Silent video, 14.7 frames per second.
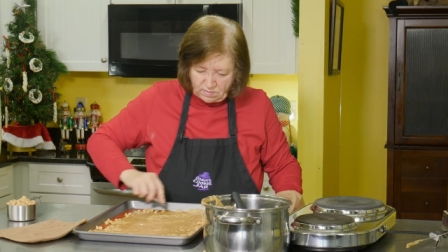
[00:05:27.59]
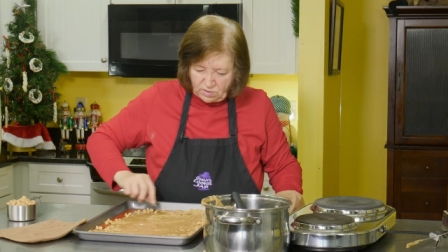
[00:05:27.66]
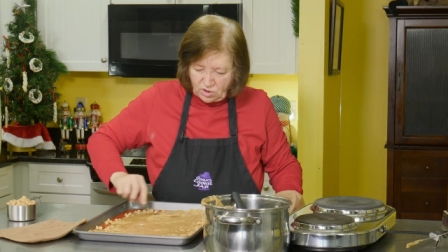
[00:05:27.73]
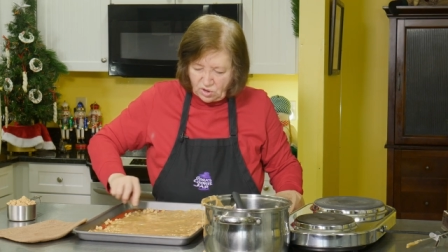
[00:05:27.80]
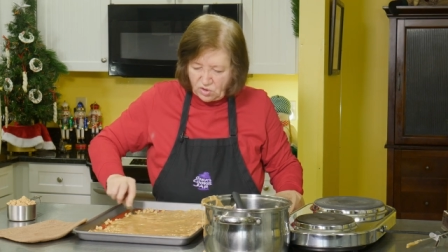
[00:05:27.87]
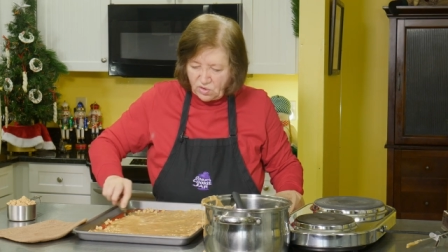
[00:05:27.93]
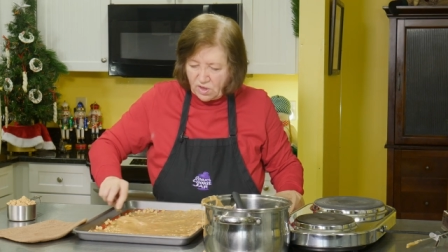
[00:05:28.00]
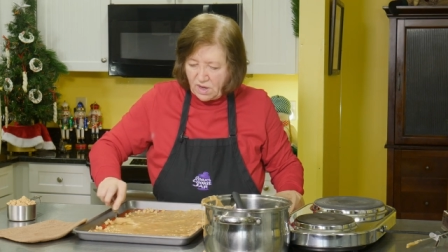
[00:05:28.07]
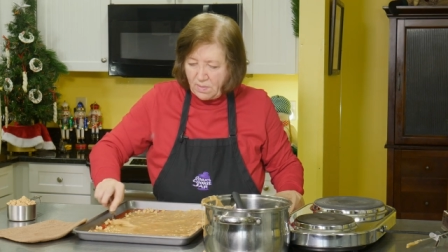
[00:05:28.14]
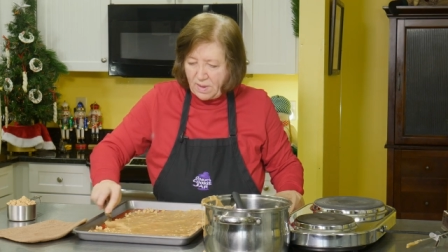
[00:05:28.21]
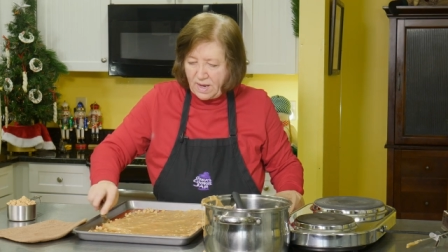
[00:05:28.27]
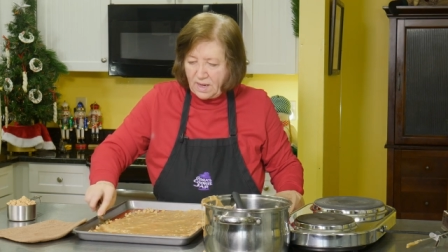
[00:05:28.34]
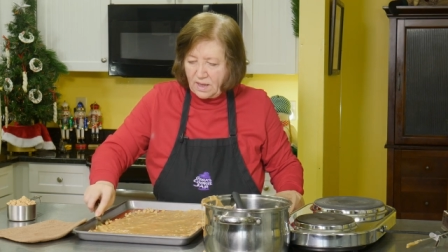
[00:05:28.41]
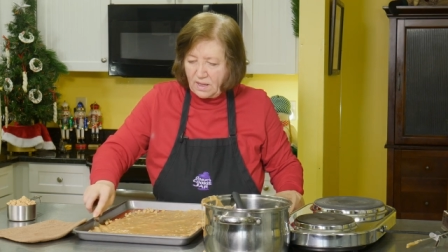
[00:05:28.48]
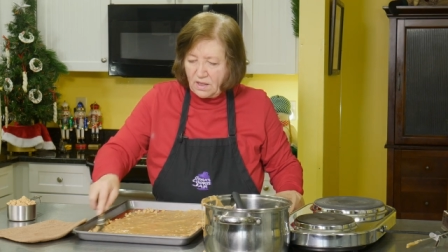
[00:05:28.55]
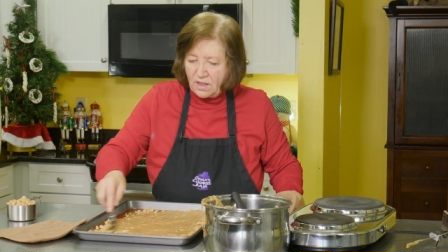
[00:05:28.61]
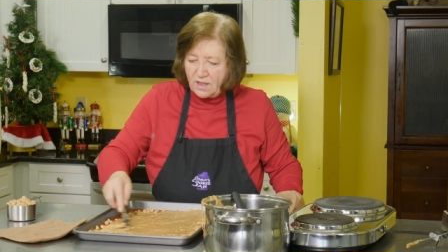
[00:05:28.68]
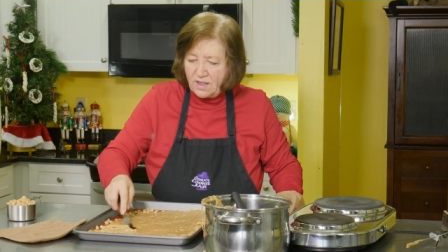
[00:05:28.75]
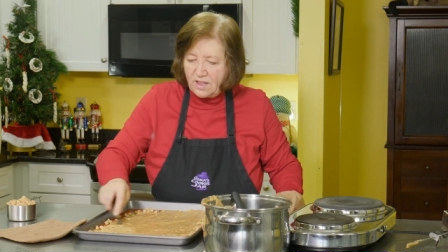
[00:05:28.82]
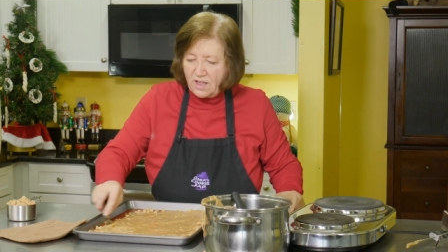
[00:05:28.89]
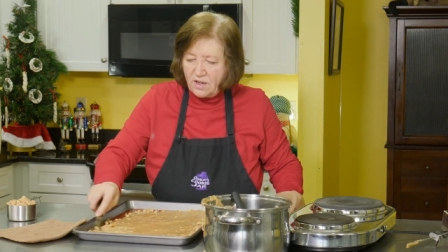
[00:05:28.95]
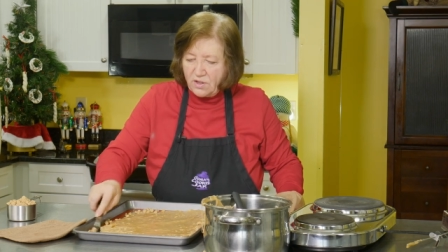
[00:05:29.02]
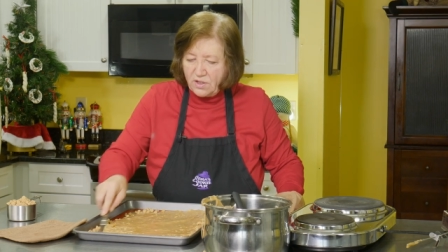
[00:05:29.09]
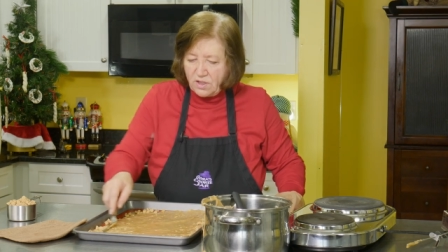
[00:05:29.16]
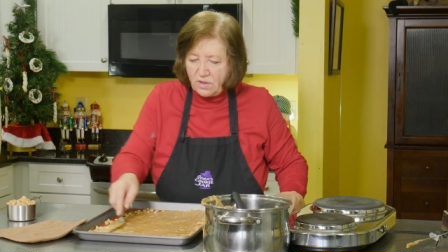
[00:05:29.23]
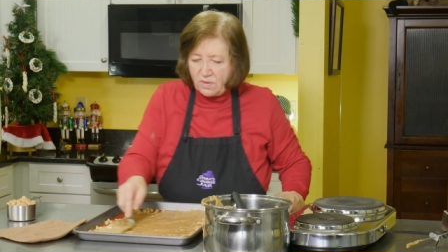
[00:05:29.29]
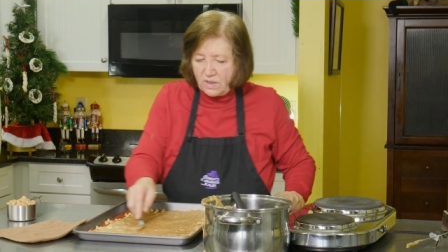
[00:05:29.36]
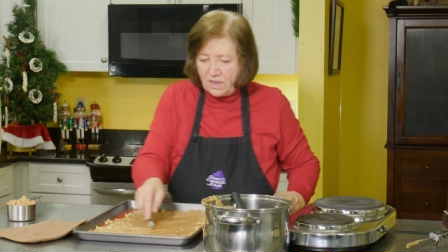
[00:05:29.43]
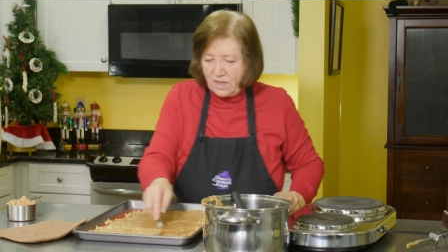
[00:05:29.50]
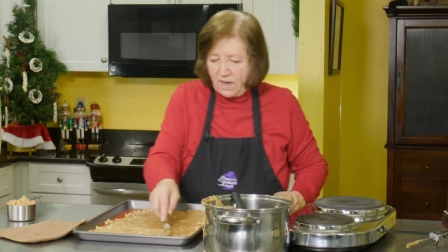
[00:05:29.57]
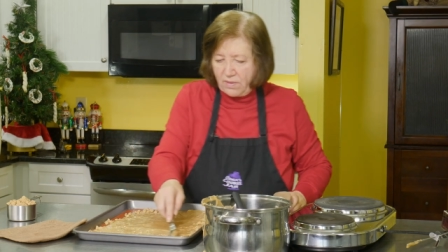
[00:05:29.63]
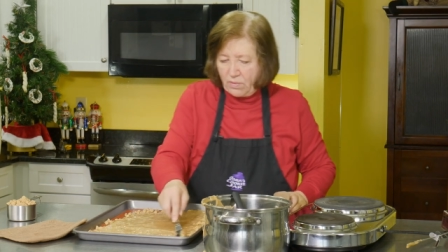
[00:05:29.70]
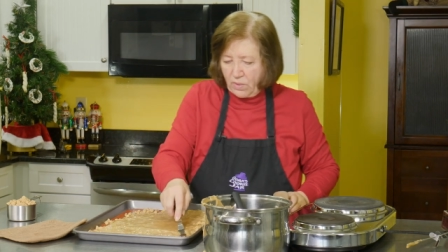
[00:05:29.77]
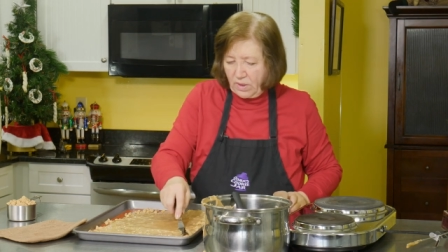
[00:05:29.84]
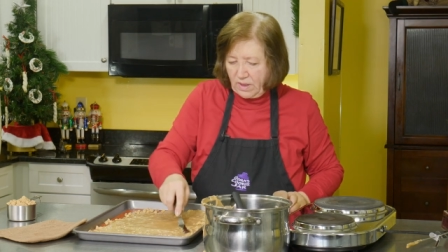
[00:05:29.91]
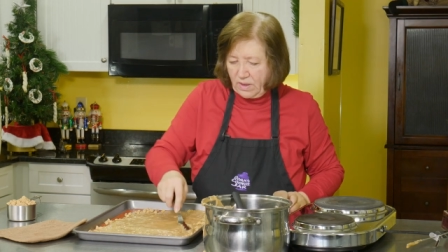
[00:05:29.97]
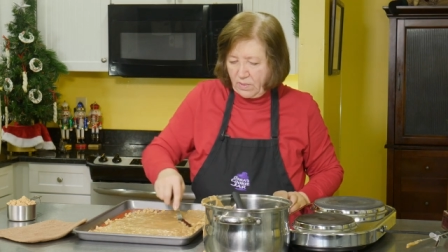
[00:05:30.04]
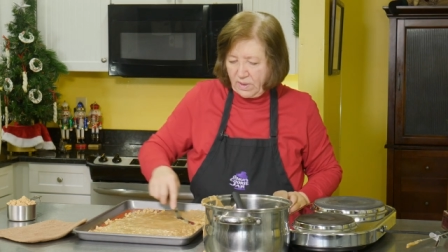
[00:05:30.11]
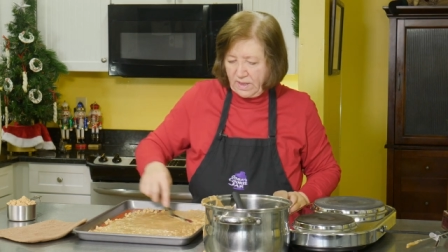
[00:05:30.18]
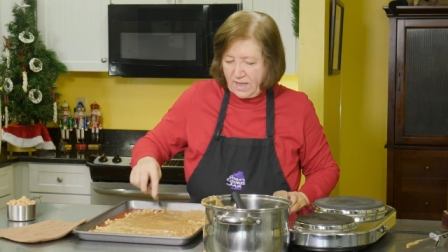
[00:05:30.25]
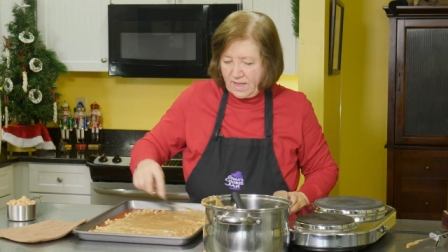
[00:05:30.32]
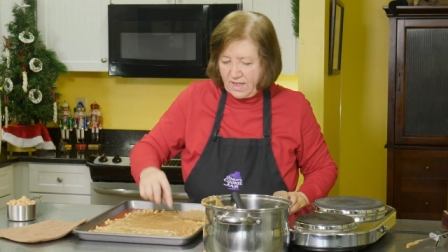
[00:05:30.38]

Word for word: just trying to make it a little thinner so it's not really, really